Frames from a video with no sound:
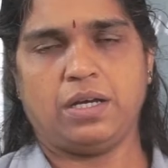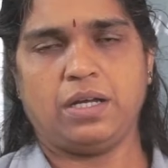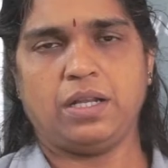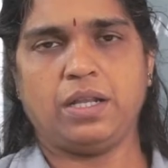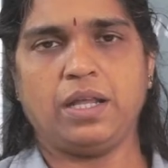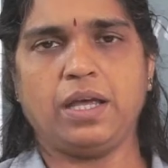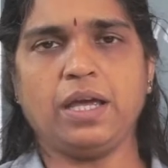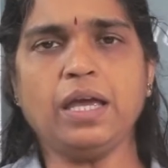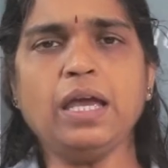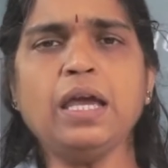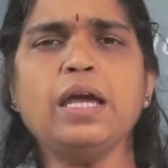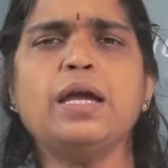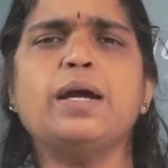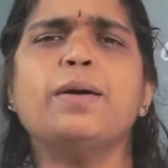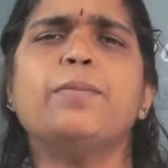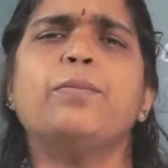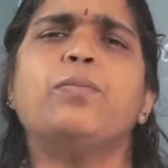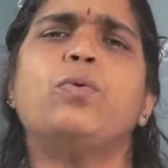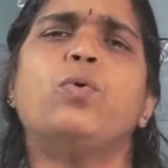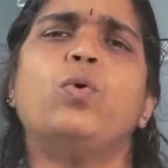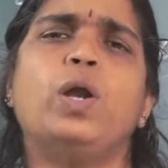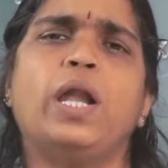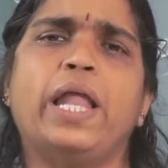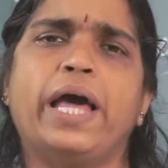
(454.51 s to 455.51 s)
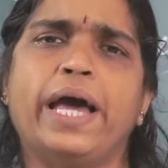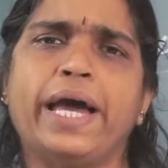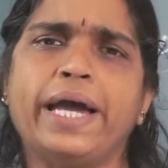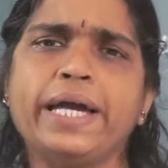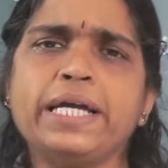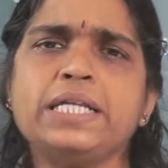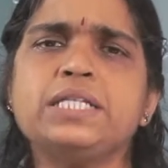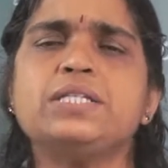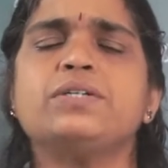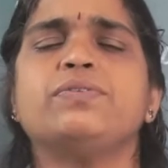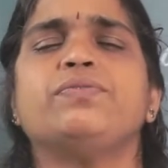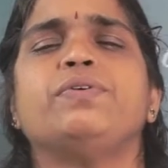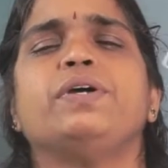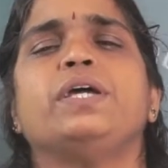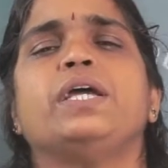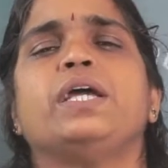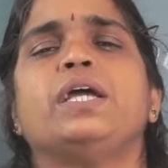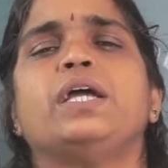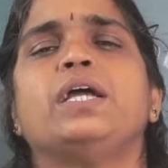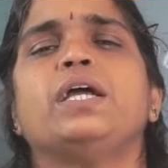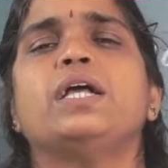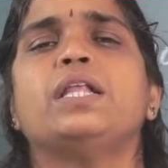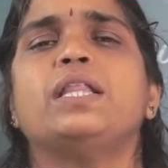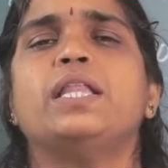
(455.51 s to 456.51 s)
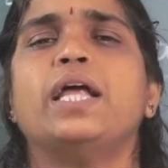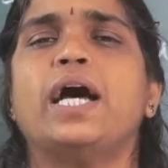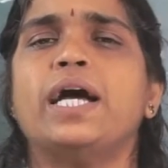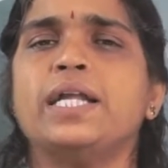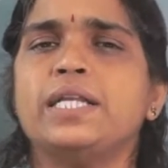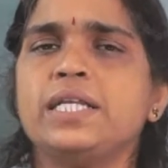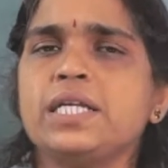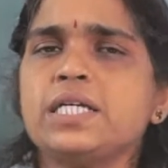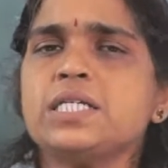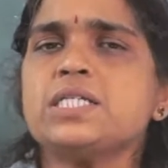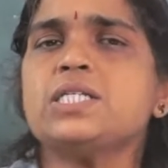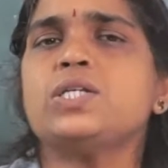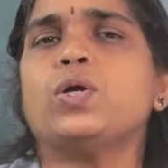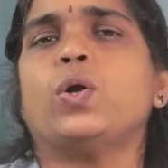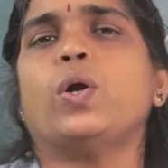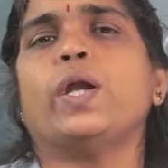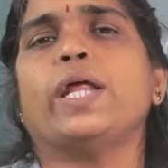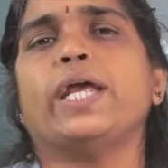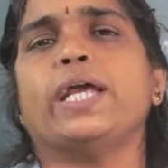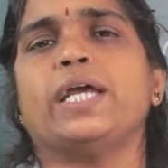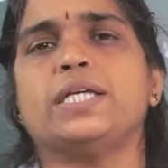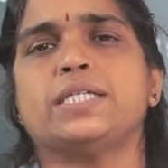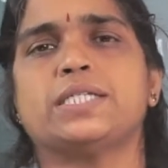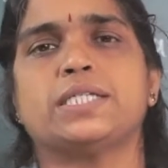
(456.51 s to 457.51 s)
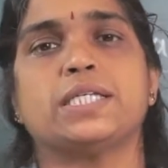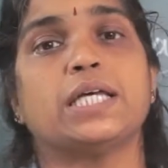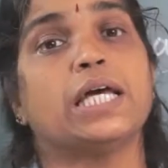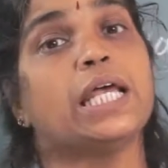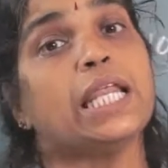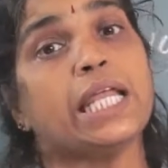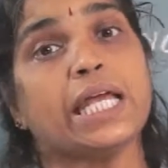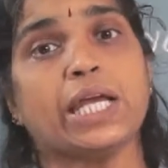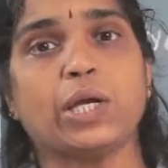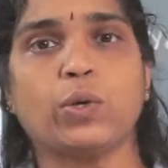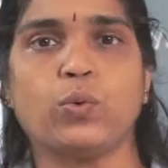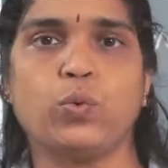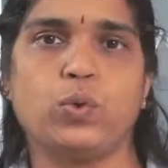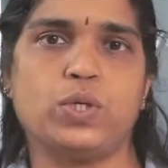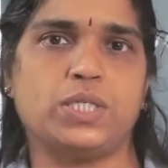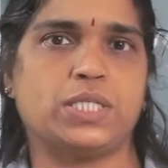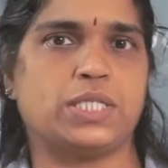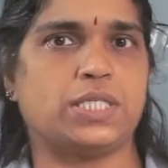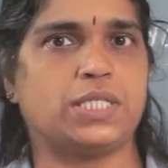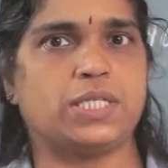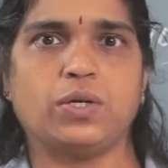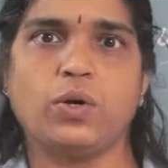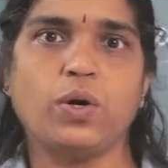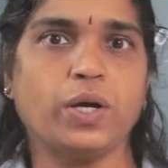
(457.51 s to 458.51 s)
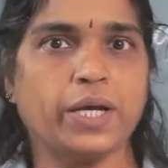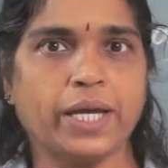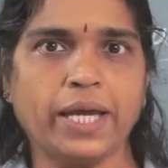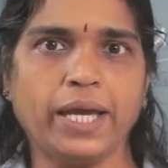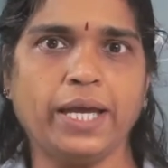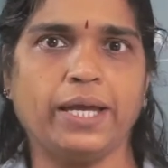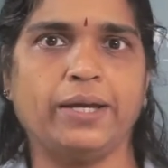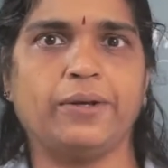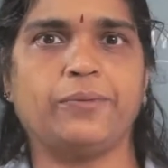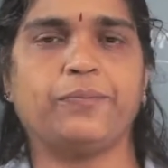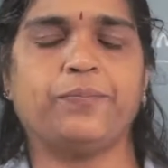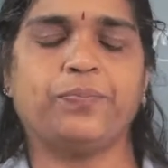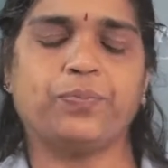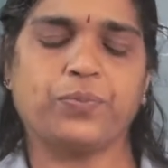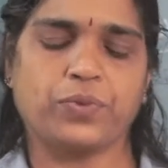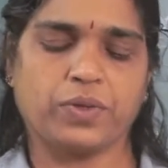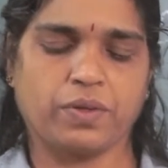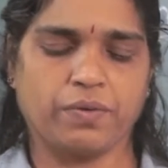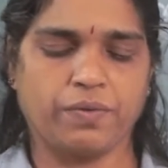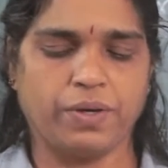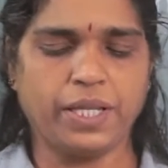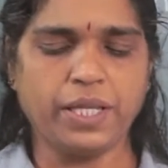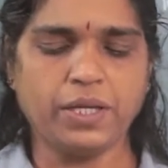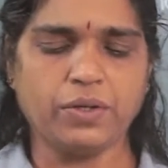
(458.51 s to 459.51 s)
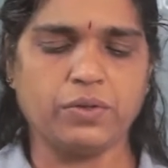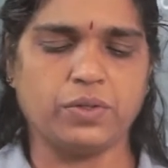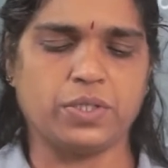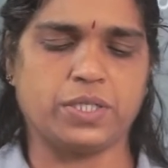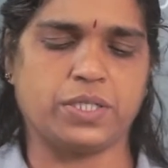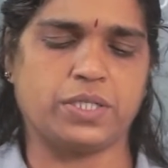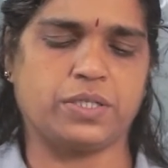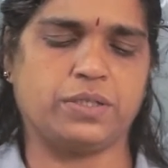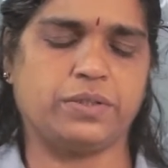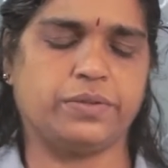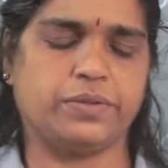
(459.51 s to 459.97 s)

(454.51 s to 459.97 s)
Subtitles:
In a polite way, that is known as request. Okay, very good.